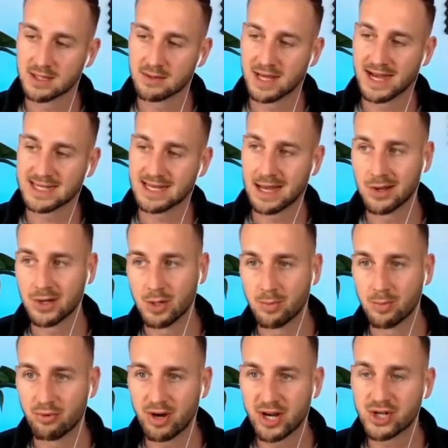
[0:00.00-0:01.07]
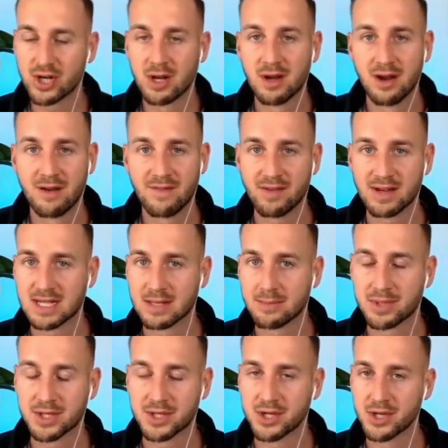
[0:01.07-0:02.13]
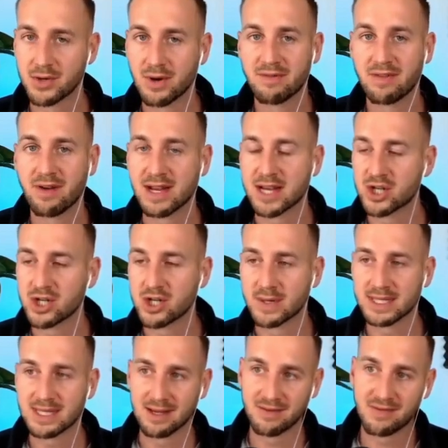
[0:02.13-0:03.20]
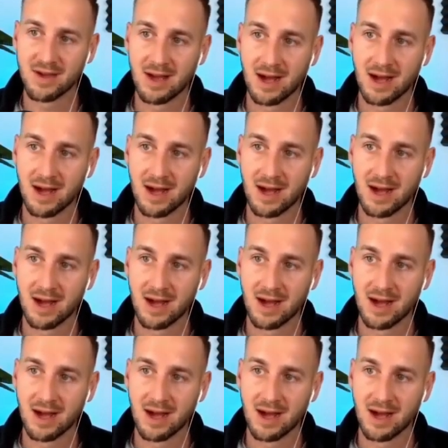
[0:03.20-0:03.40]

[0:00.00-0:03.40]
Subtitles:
that is how you bridge. Very simple to do, very intuitive.